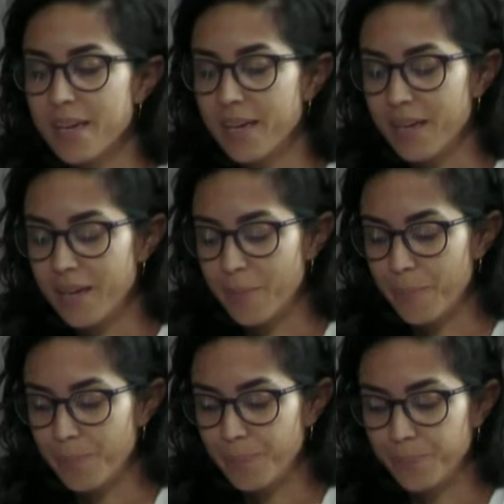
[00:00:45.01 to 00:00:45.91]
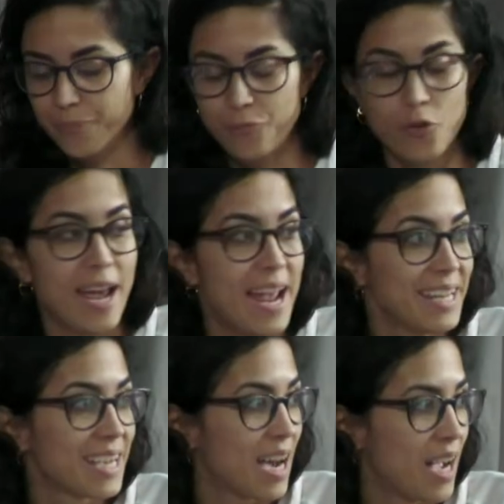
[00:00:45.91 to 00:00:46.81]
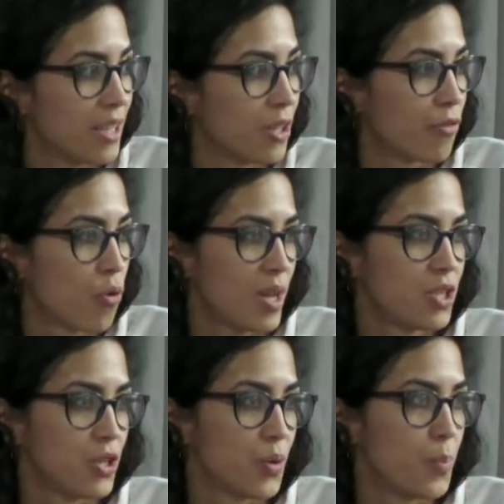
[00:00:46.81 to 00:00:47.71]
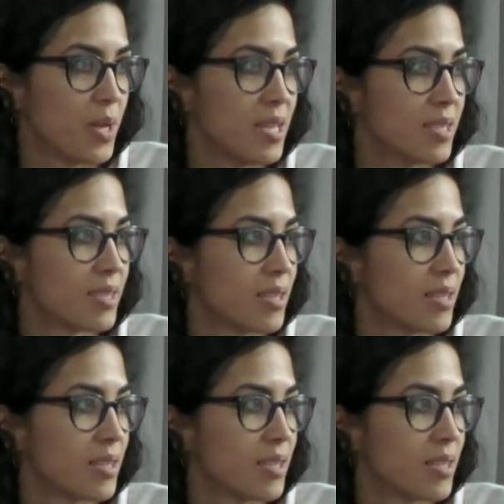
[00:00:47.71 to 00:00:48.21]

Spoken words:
For any kind of question, please